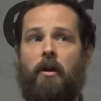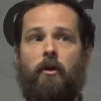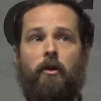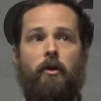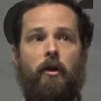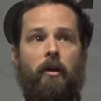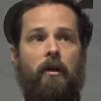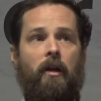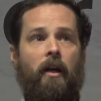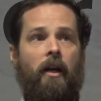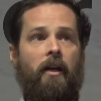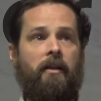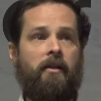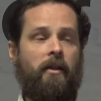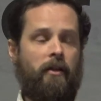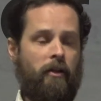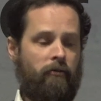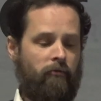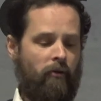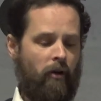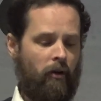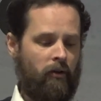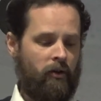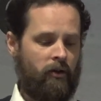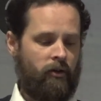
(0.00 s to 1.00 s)
utilising the
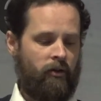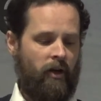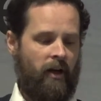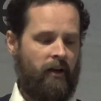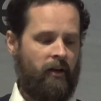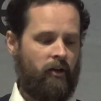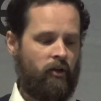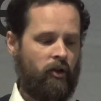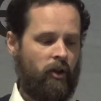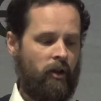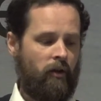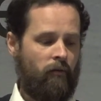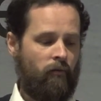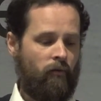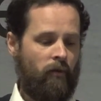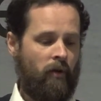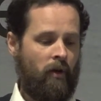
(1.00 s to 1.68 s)
wrong strategy.